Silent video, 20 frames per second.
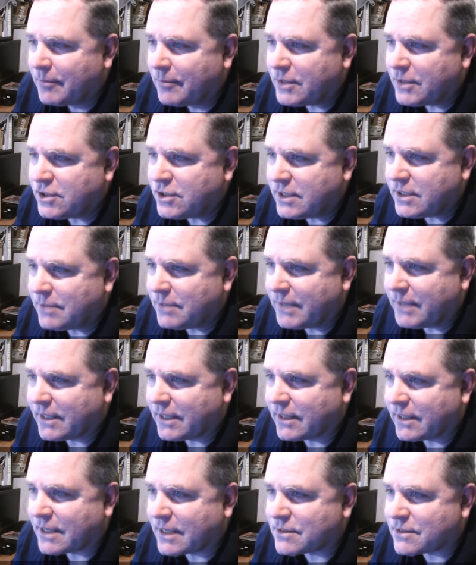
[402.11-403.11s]
But she did make
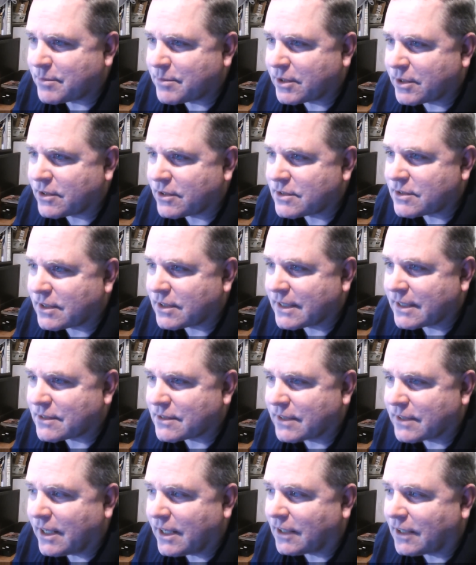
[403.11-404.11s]
a guest appearance on
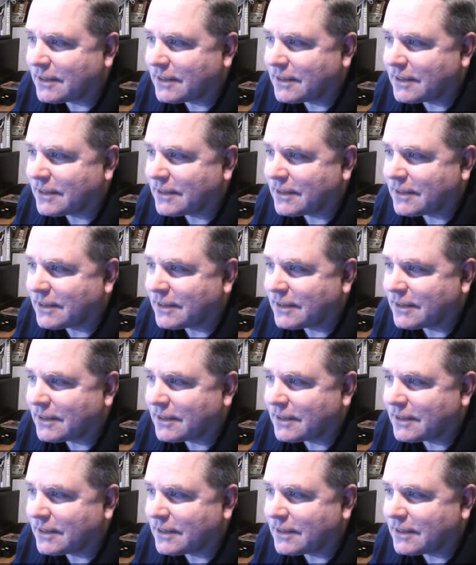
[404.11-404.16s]
SNL